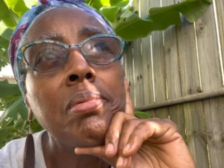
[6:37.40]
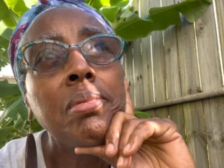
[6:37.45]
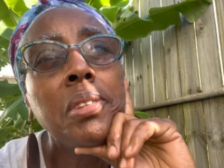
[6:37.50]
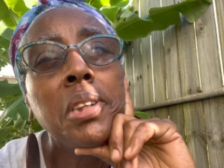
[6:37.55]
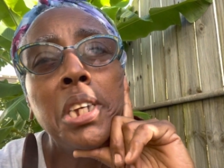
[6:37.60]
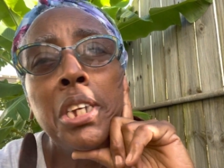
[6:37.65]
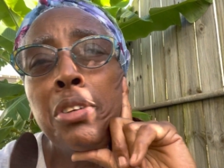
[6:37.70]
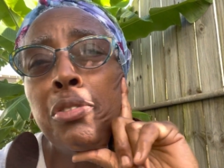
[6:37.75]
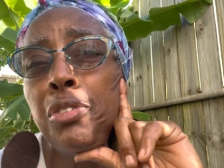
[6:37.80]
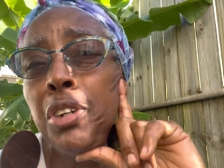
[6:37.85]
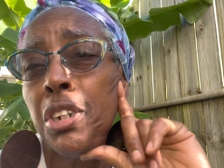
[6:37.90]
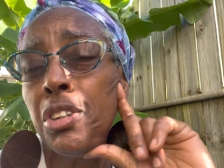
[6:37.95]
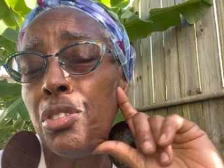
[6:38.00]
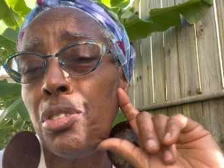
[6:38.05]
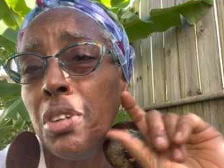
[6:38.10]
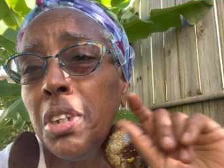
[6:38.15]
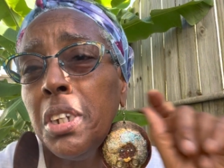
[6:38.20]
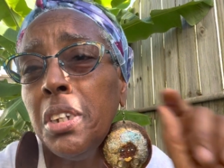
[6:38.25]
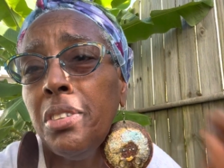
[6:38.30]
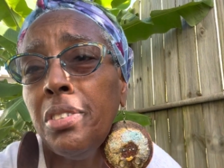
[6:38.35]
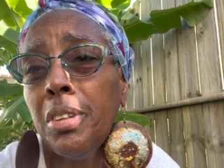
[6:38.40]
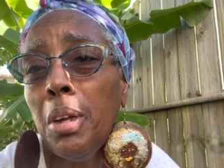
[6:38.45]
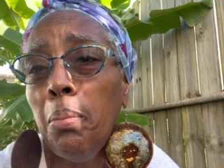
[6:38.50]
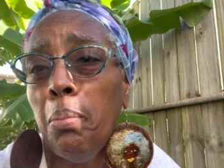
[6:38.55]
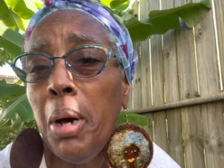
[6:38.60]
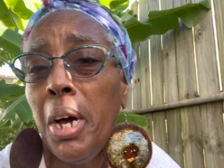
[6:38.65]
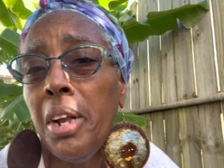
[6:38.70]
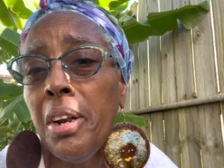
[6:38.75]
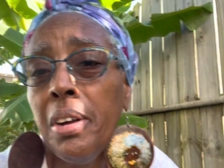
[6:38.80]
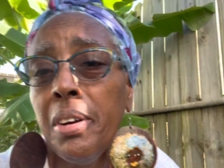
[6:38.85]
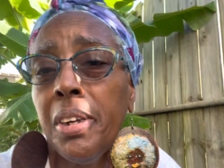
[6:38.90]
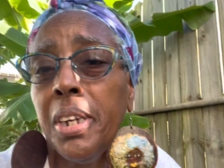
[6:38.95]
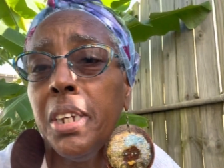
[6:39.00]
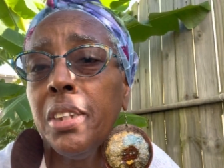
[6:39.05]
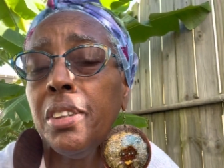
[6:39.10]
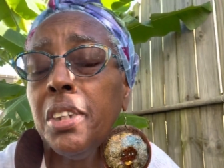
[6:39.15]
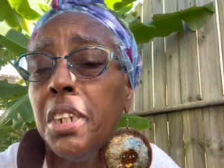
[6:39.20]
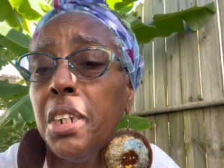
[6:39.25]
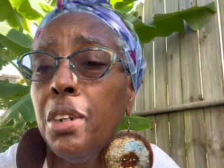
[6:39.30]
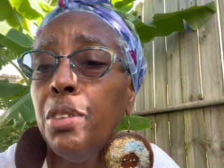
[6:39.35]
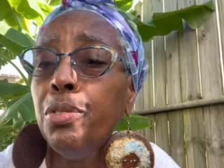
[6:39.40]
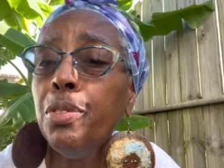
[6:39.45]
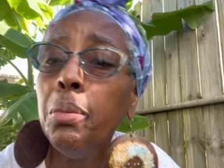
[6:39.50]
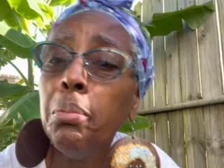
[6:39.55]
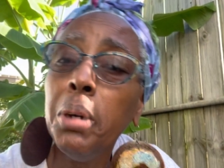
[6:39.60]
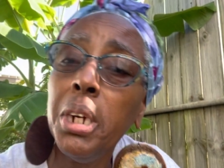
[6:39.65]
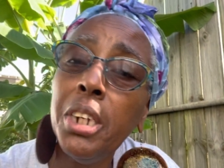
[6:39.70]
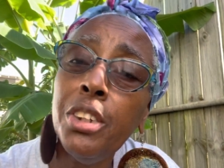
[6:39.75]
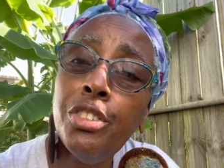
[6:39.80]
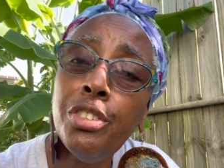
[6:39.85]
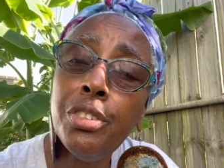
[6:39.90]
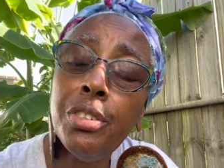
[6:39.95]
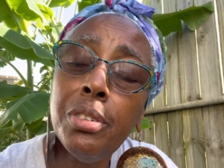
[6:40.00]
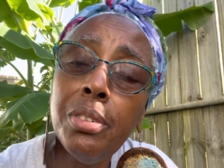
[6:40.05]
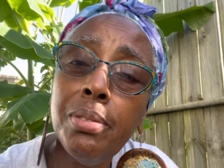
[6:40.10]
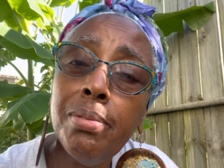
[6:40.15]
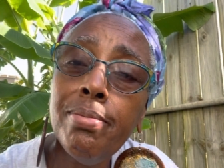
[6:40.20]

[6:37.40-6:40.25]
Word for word: eventually somebody will get the information